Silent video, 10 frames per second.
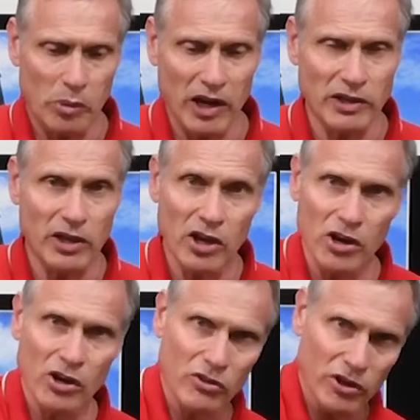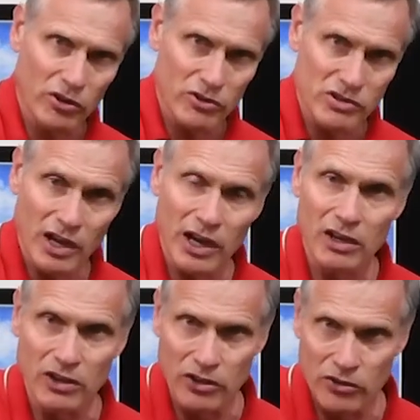painting here, the other
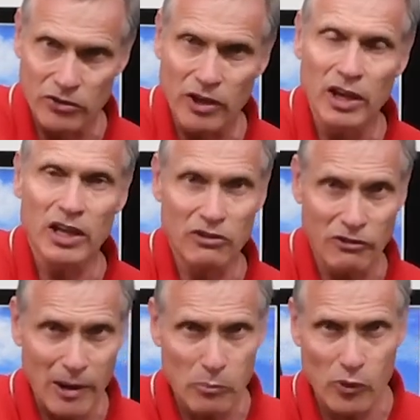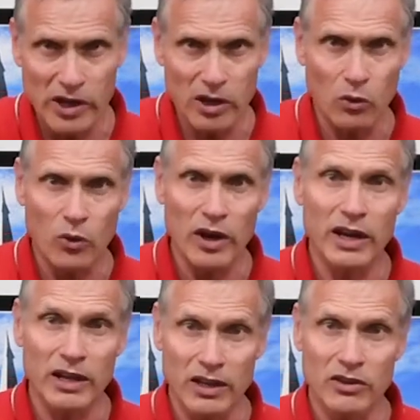side is evaporating
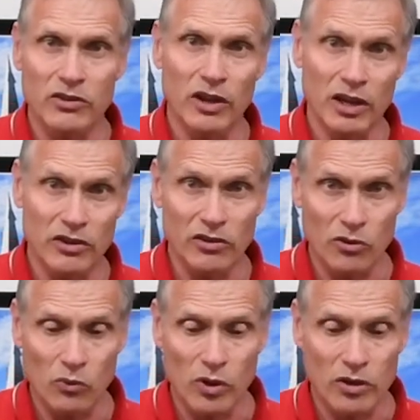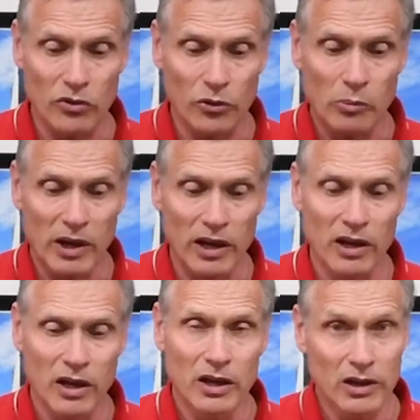away and, and it doesn't run so bad.
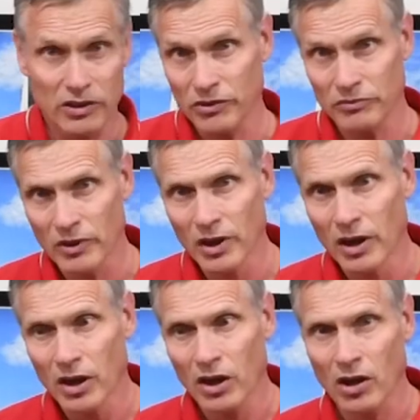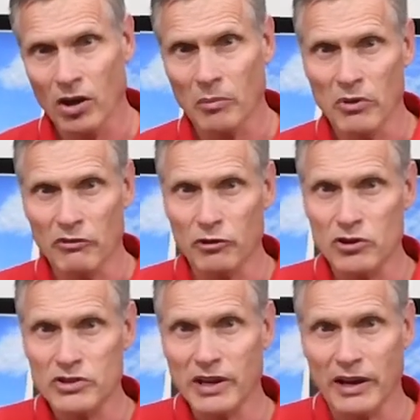It, um, the
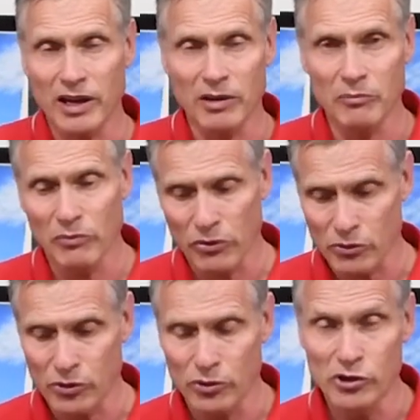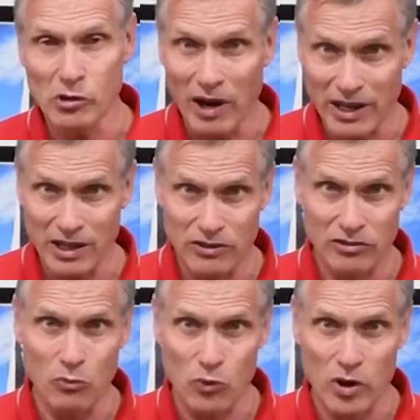first time through, you might get
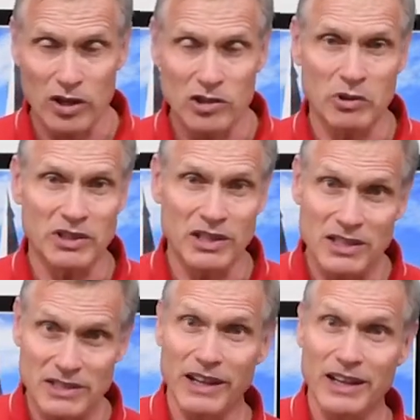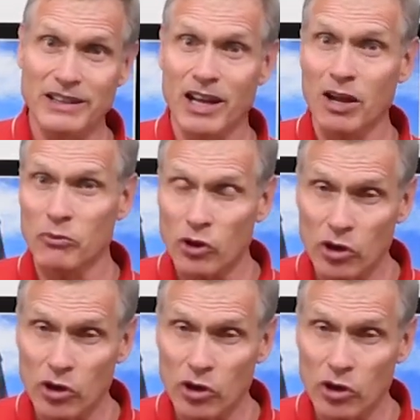some runs, but then the second time, you're